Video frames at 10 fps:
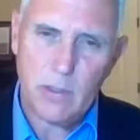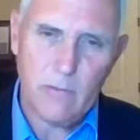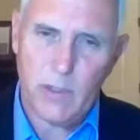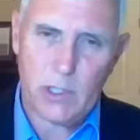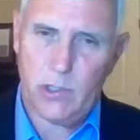
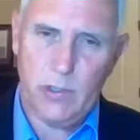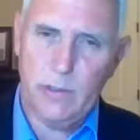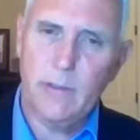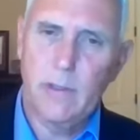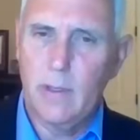
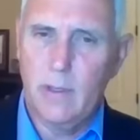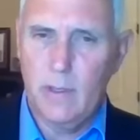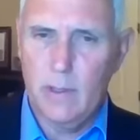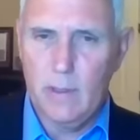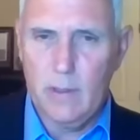conviction
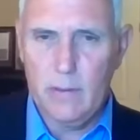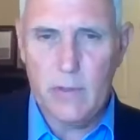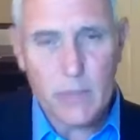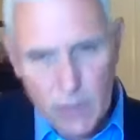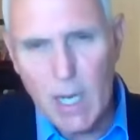
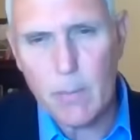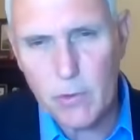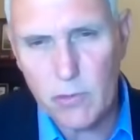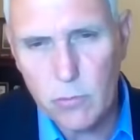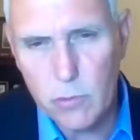that the
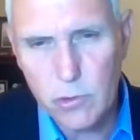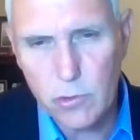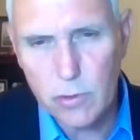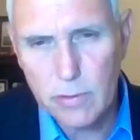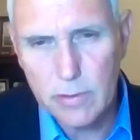opposite was
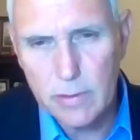true.